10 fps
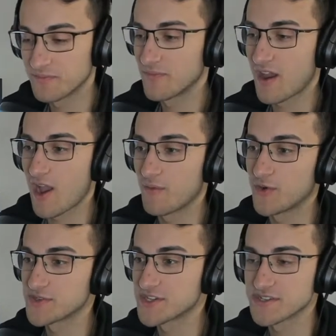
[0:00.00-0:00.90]
Iowa
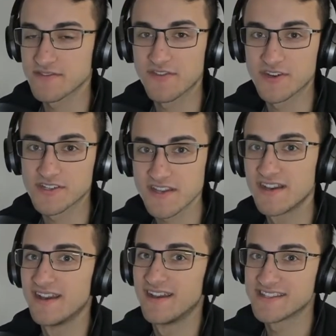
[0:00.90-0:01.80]
was just the first
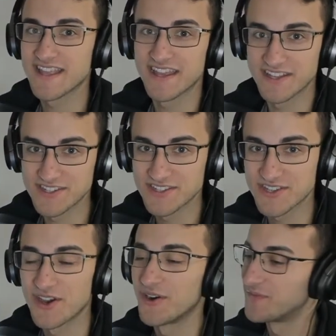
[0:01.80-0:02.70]
stage,
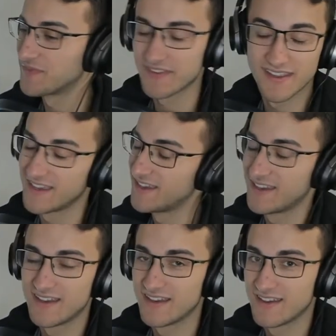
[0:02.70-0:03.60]
so
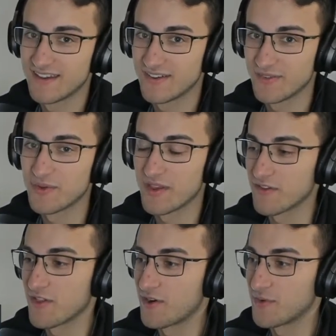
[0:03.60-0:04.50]
we have a
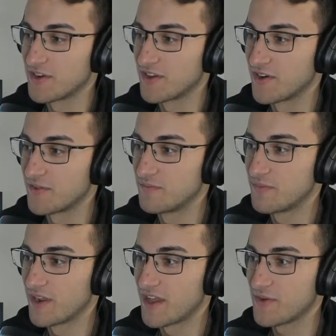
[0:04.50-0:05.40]
long way to go.
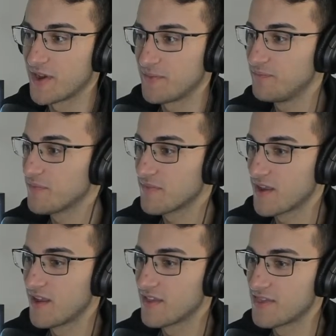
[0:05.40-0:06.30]
But anyway,
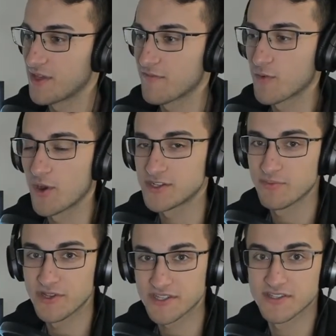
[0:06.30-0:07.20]
thank you for watching.
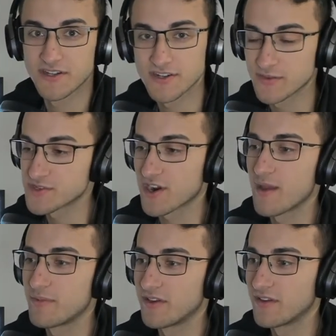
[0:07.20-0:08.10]
Please consider
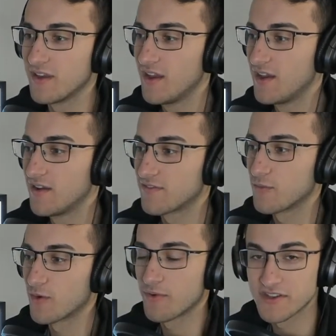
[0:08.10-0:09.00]
subscribing for
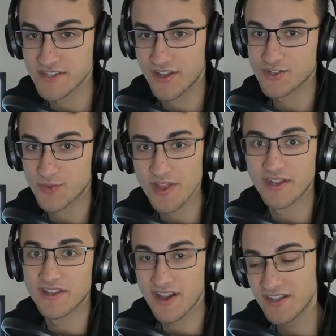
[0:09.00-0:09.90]
more Bernie Sanders
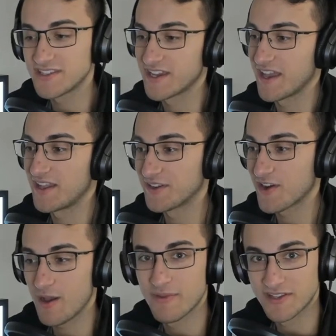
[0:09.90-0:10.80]
related content and
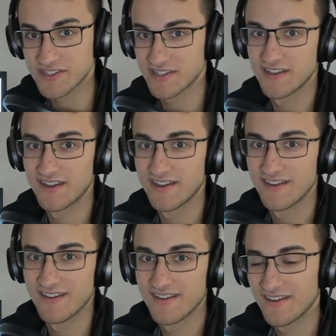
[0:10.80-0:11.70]
comments.
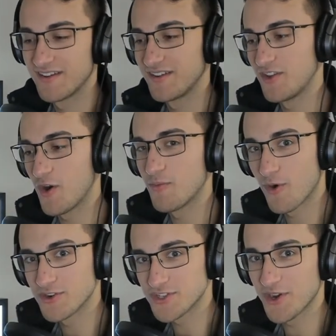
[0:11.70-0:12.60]
No
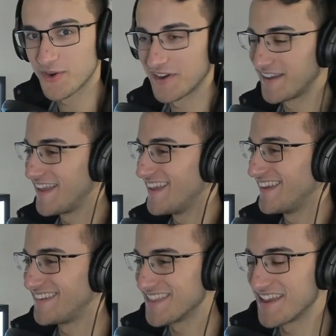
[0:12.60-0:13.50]
more Joe
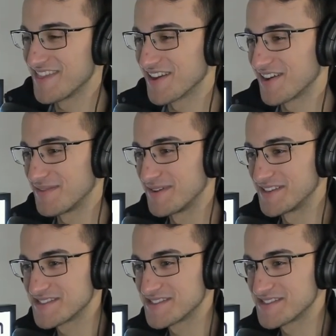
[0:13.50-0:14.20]
in the comments.